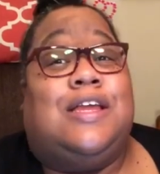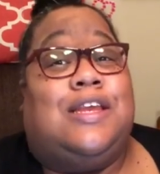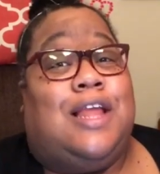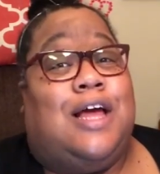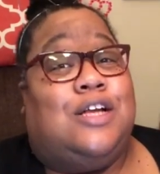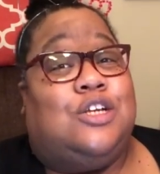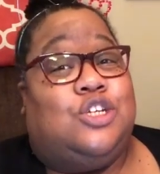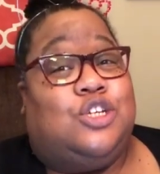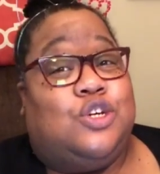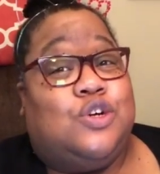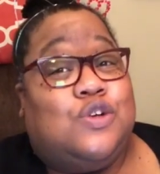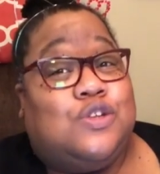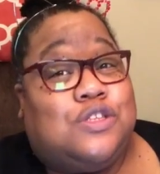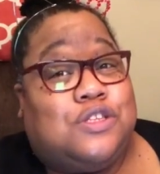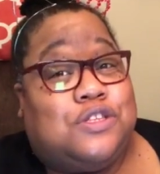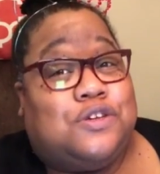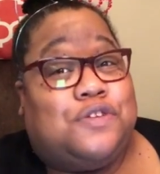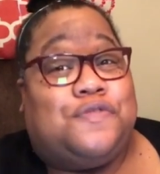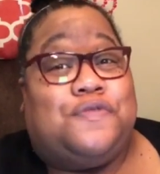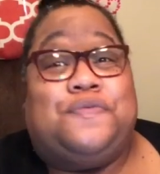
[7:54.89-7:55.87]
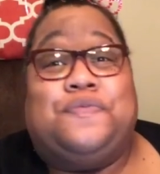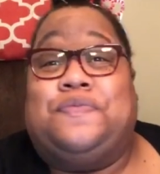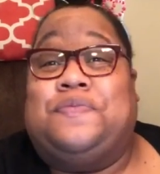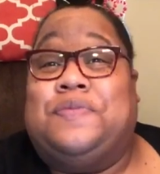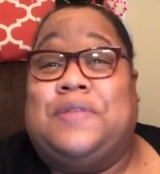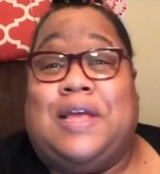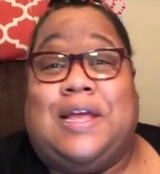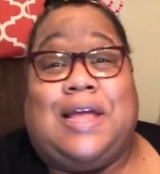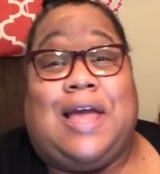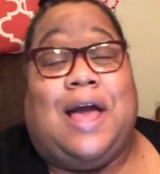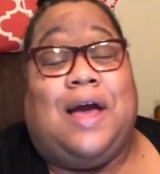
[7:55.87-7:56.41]
Now Joseph
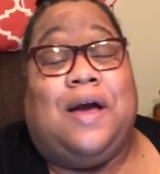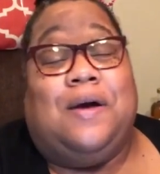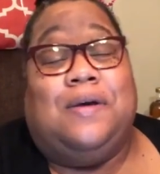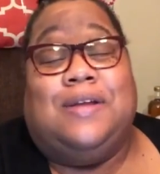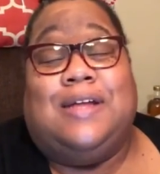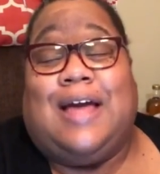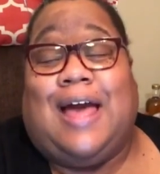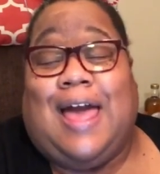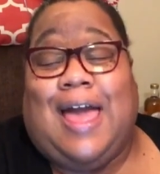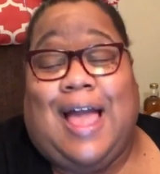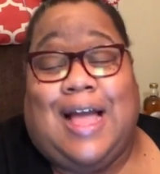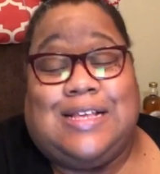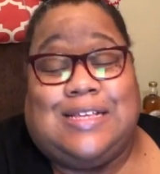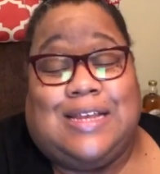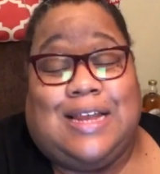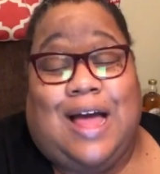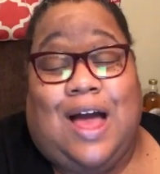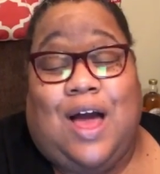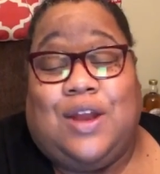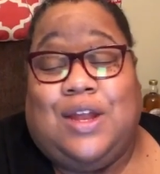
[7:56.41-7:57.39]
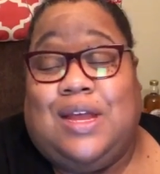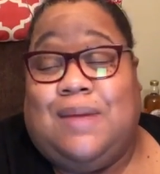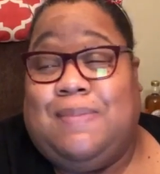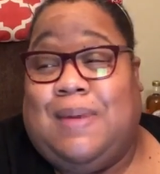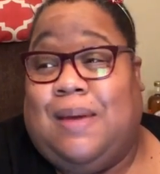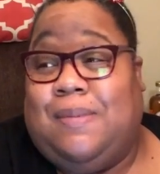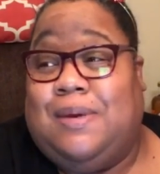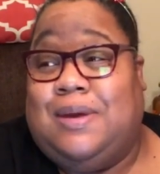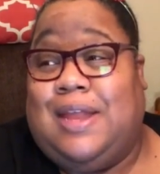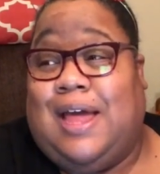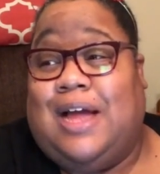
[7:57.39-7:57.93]
got little accent out. He
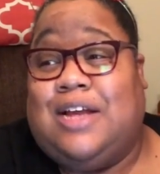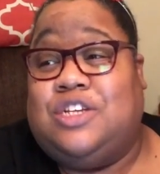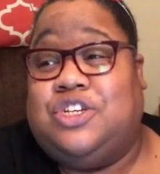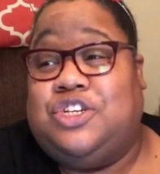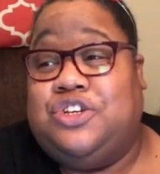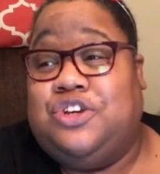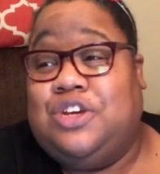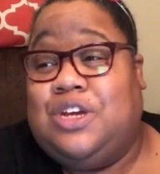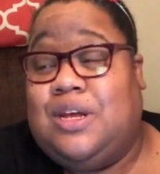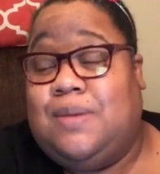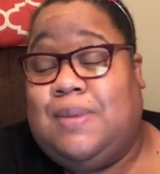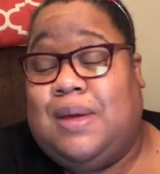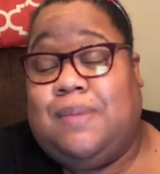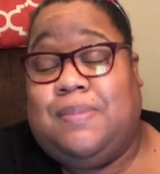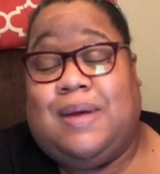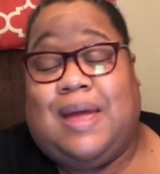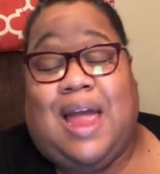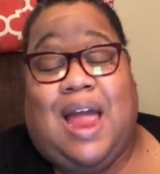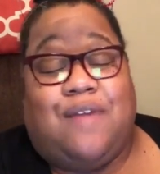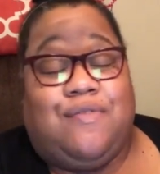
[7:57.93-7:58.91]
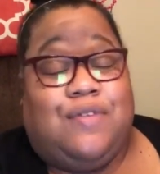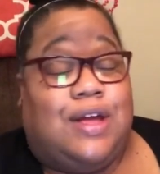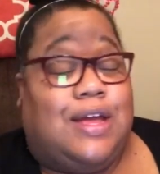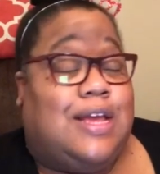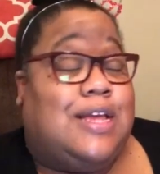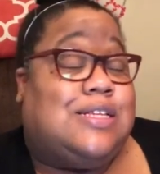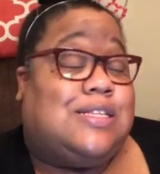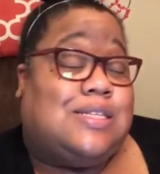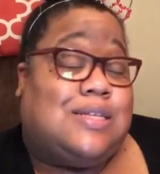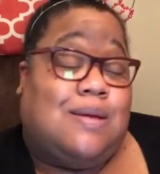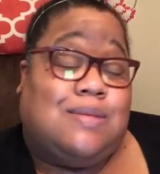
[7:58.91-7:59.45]
may be Nigerian, maybe African.
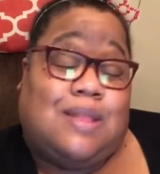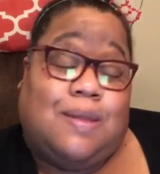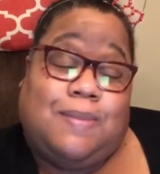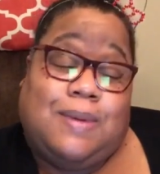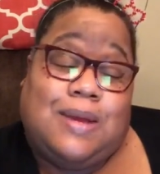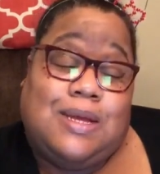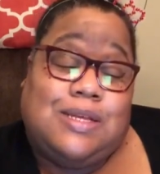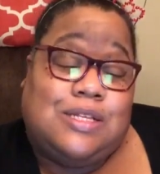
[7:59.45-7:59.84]
He's something. He